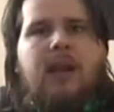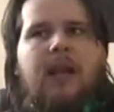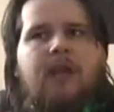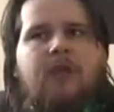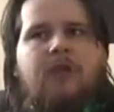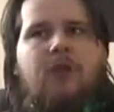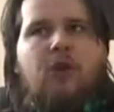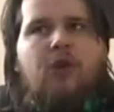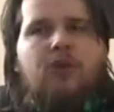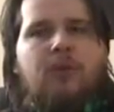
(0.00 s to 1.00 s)
It's
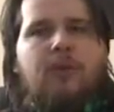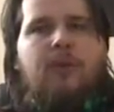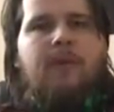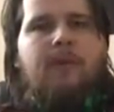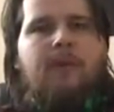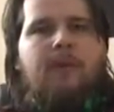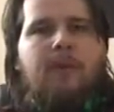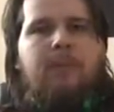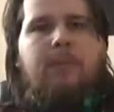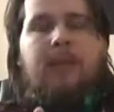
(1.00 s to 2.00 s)
not something that
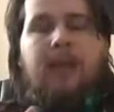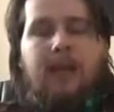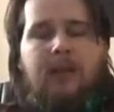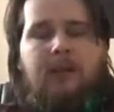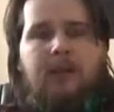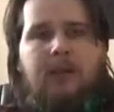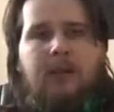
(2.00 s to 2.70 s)
people can help.